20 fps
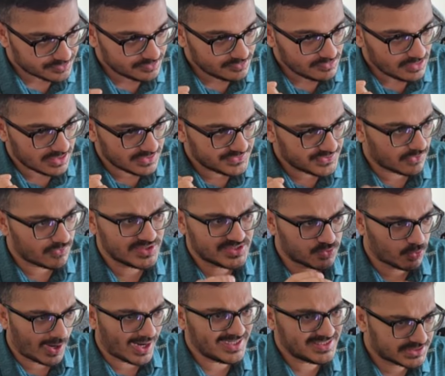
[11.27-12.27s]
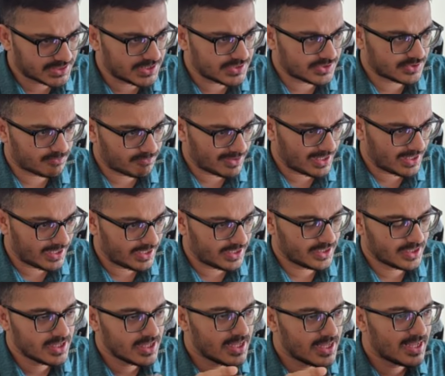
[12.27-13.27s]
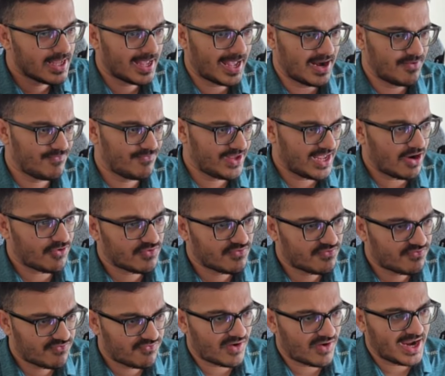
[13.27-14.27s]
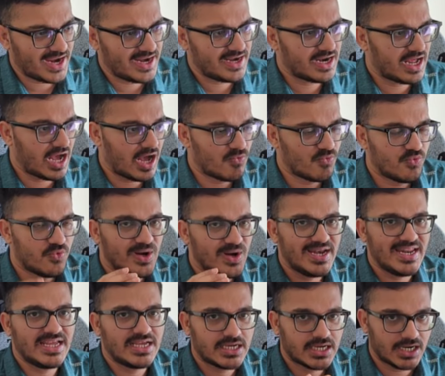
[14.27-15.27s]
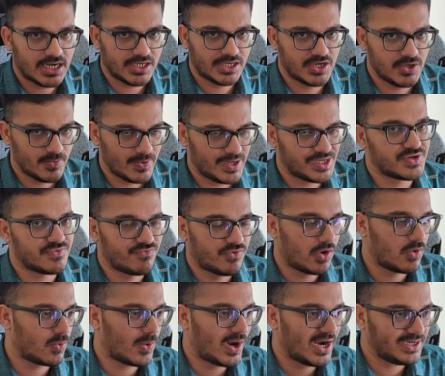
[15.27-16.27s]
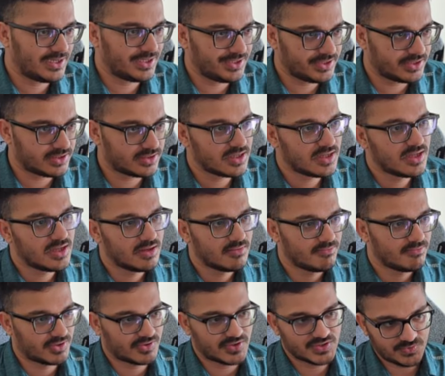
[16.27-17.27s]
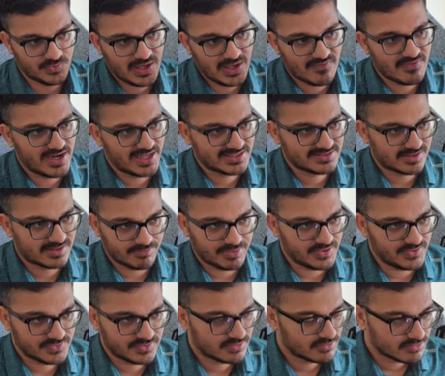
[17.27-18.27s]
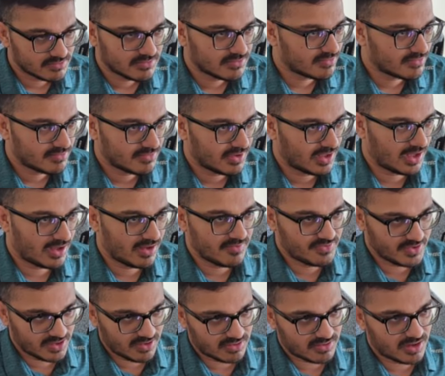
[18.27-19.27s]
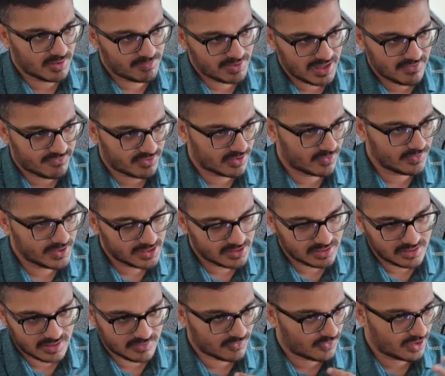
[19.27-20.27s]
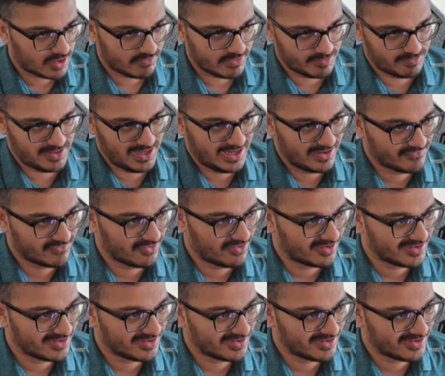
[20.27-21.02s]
So it's White's turn to play, and we have to find a winning continuation for White here because we have an extra piece. If you're not gonna play for a win, what are we playing for?